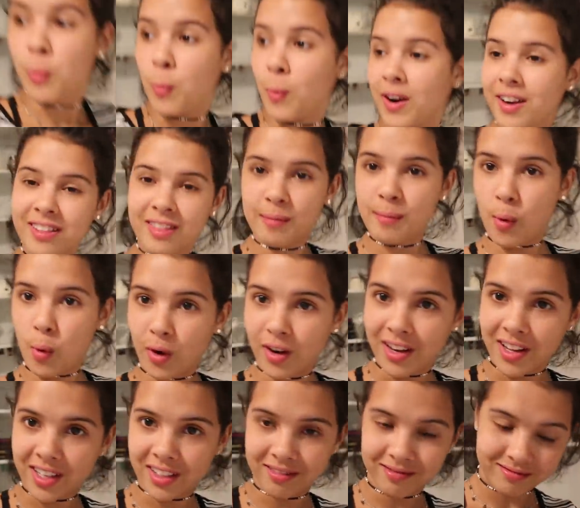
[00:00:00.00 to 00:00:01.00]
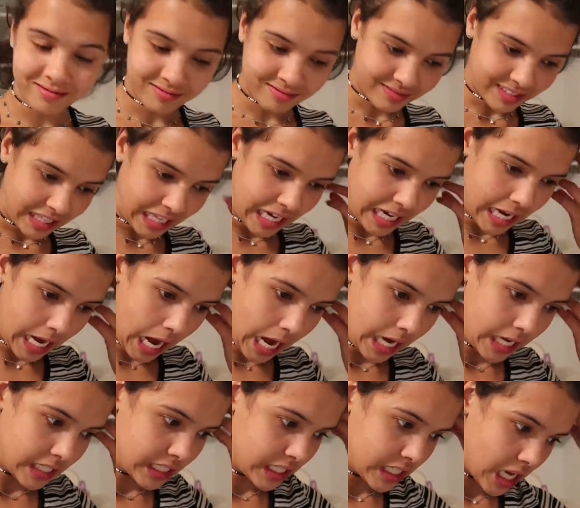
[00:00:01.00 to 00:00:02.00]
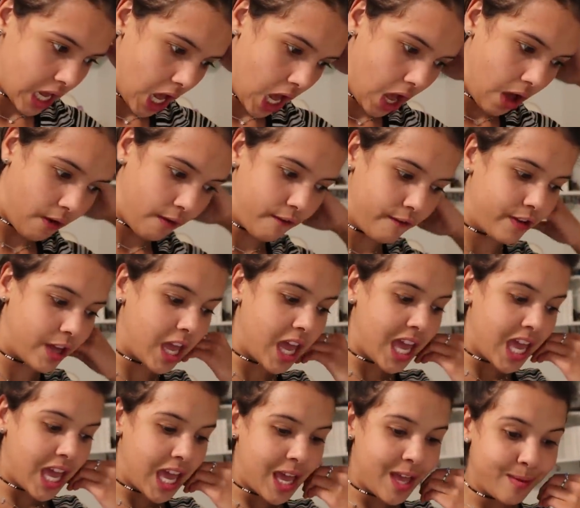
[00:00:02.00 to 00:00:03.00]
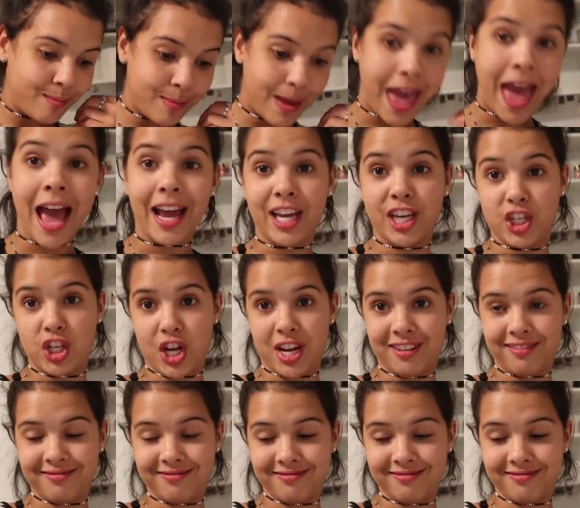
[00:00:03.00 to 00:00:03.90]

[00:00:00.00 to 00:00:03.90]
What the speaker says: one in the morning, late night of packaging.